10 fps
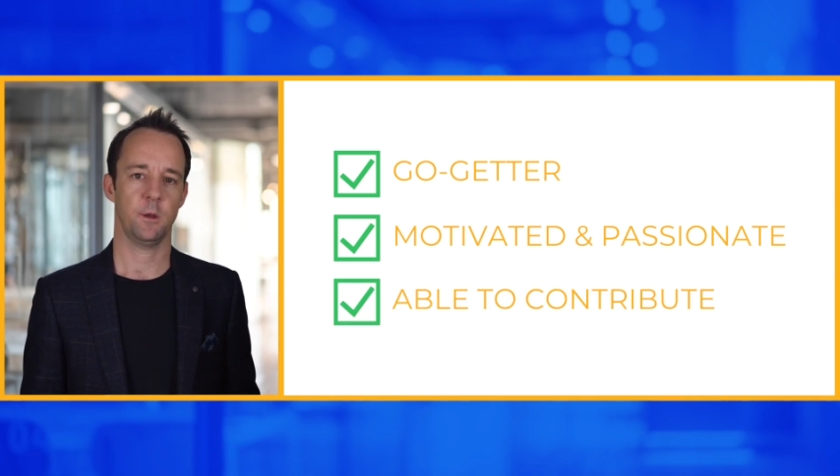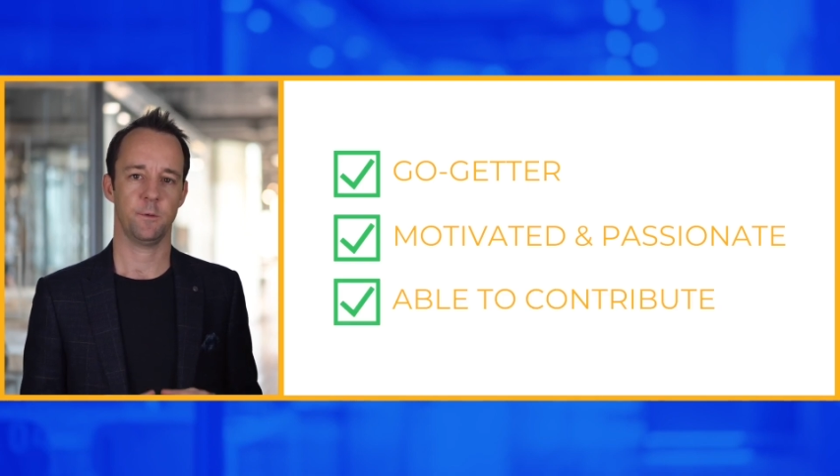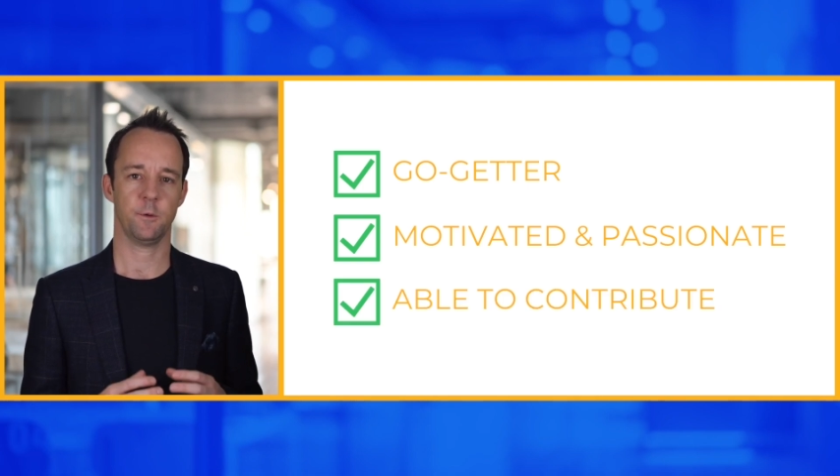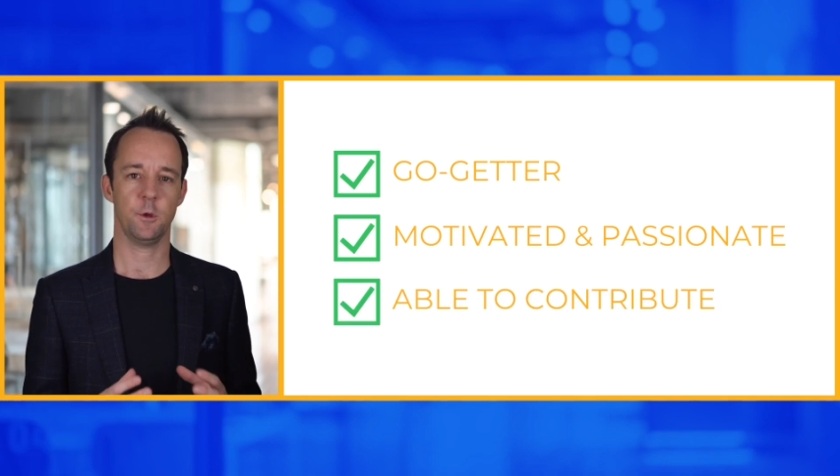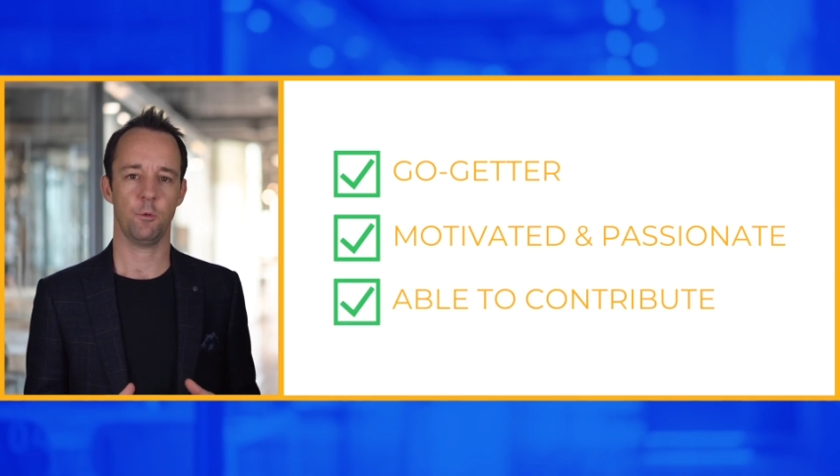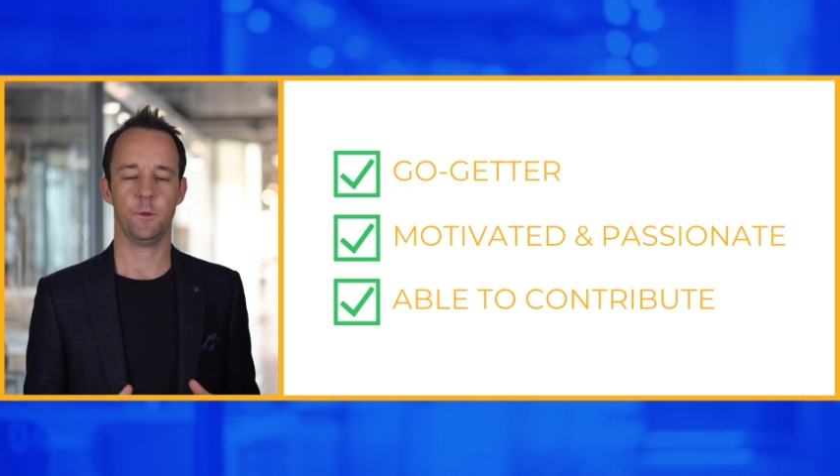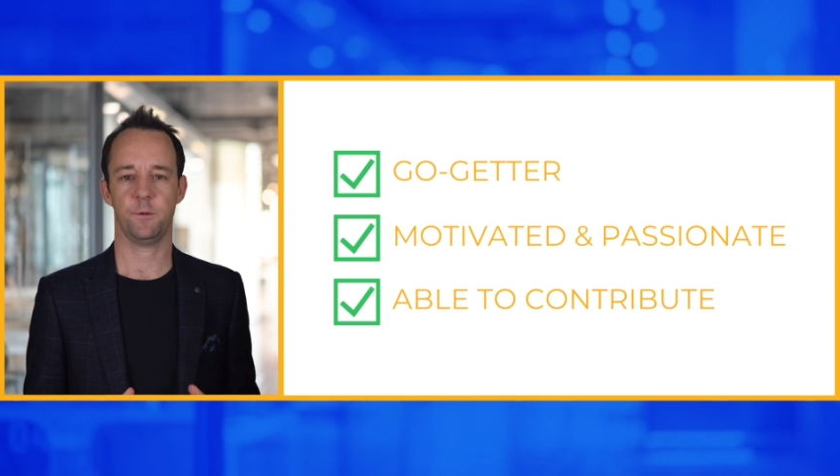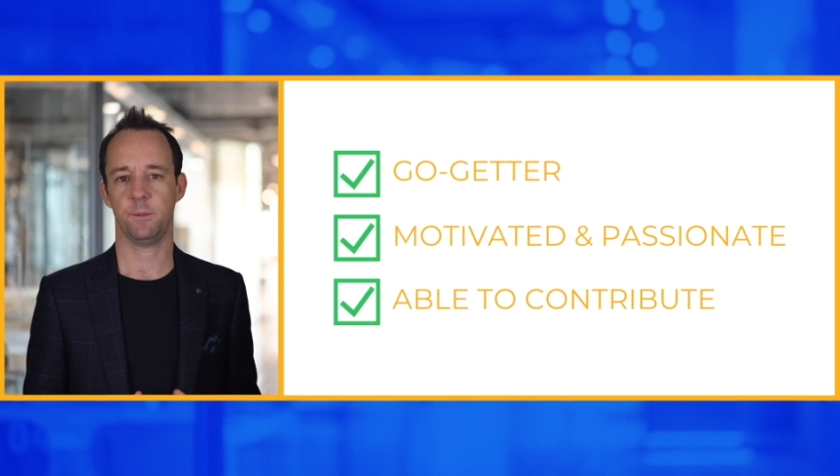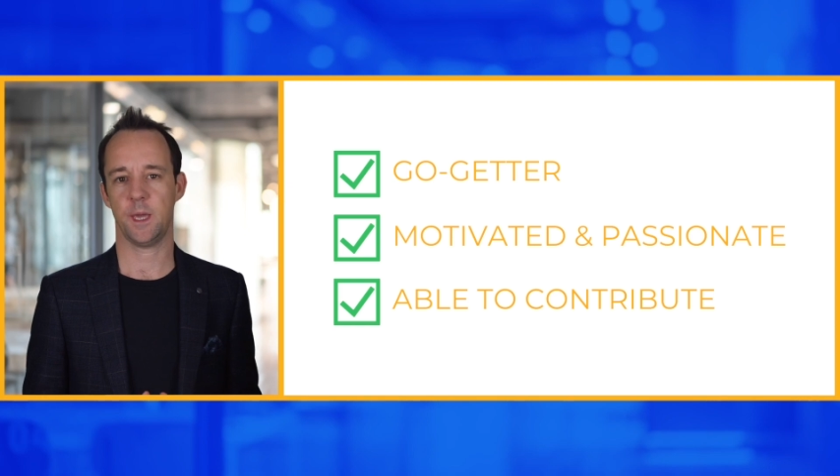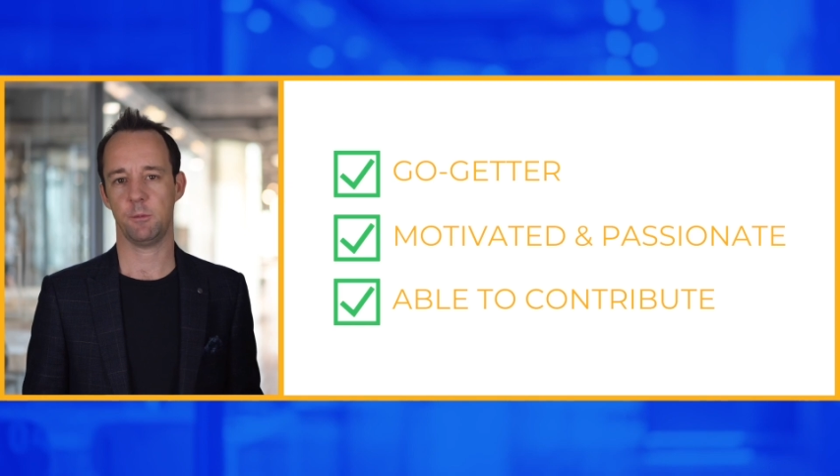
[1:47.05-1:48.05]
So you
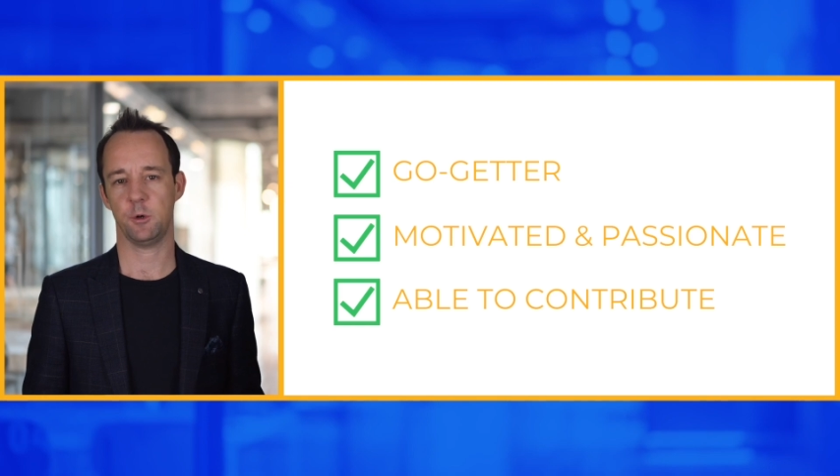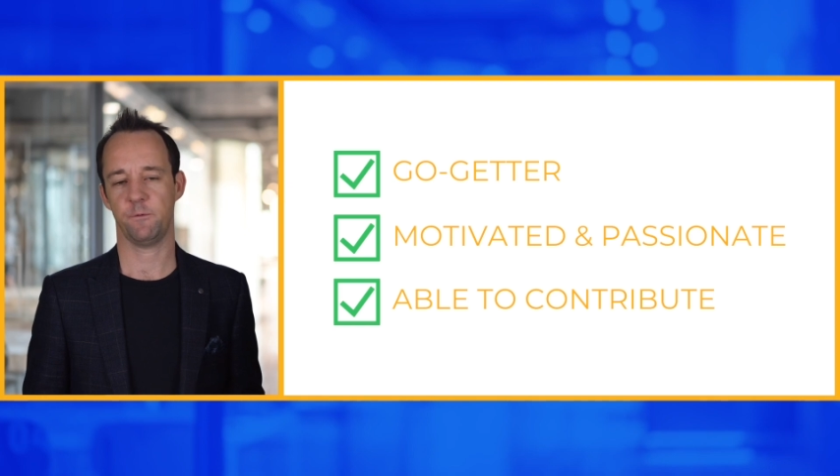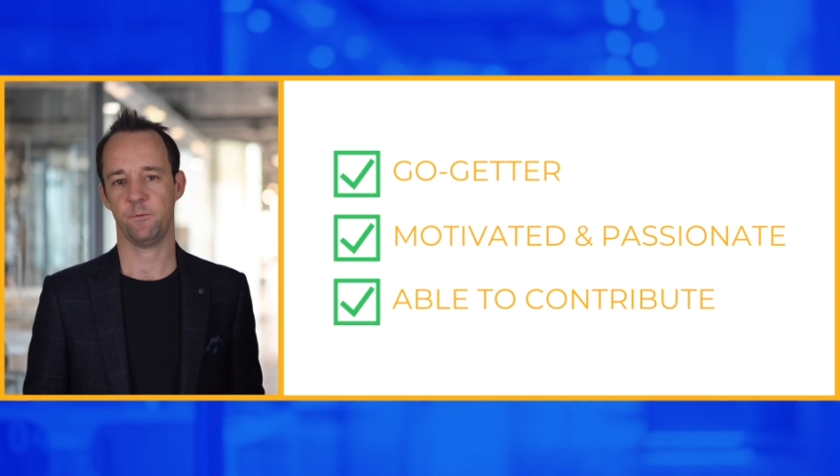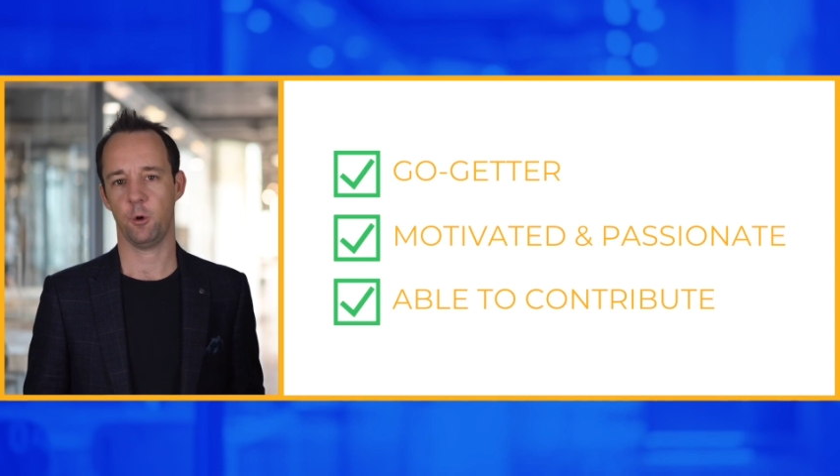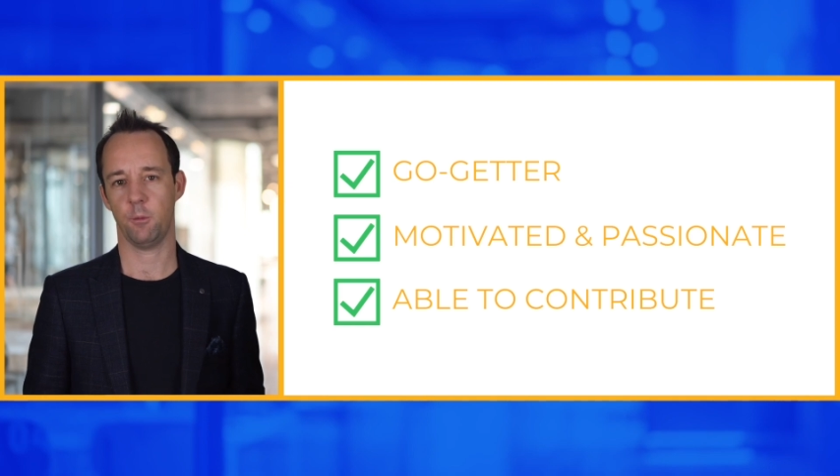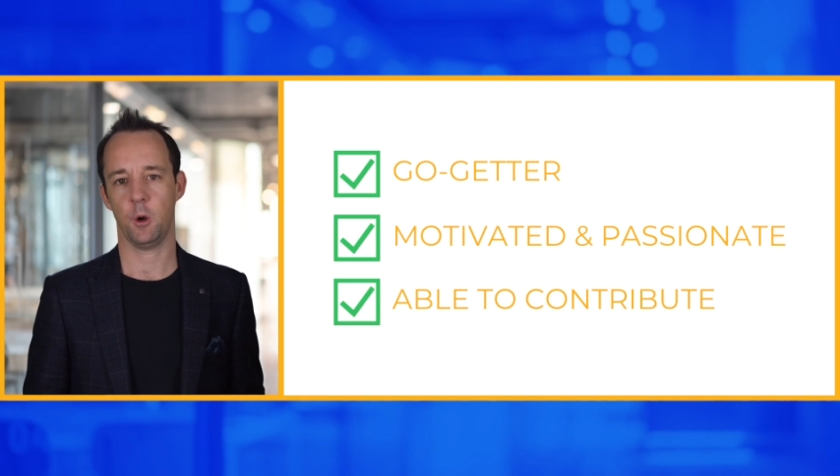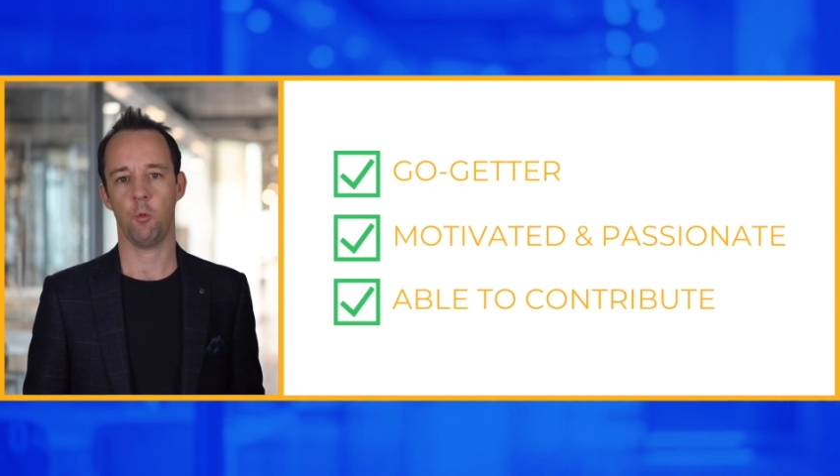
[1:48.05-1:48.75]
want to be able to form